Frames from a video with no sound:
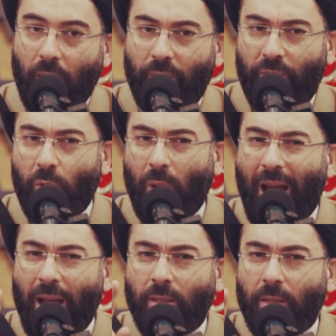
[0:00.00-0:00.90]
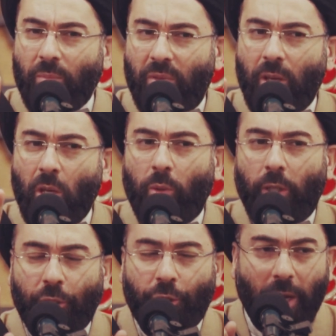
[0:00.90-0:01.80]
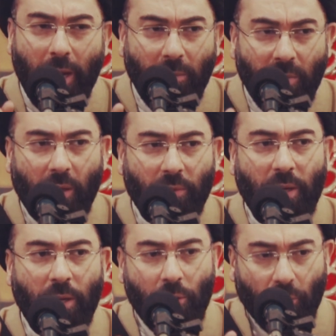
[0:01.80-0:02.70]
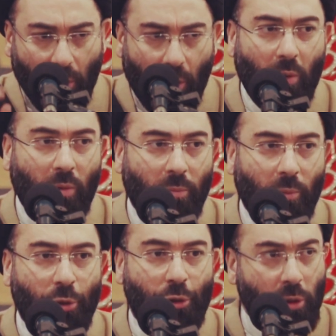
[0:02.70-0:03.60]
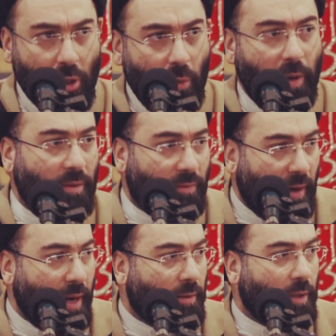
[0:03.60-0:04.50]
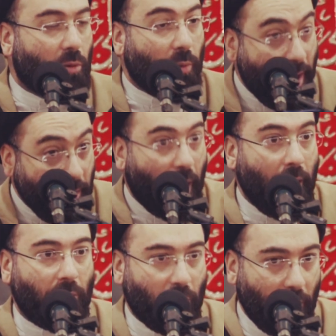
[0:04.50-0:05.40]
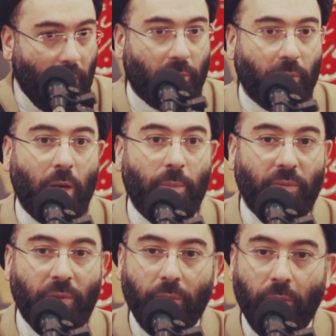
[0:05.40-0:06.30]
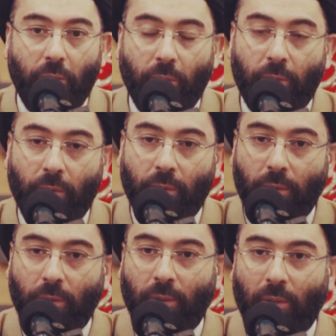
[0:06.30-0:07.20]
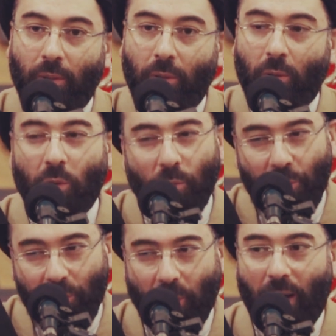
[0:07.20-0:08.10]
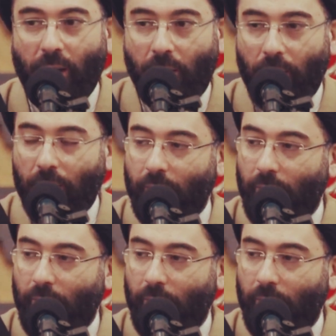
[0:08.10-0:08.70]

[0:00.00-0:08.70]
If you had something you were ashamed of in your home, would you go invite a grand Ayatollah to come and visit you? Or would you hide it?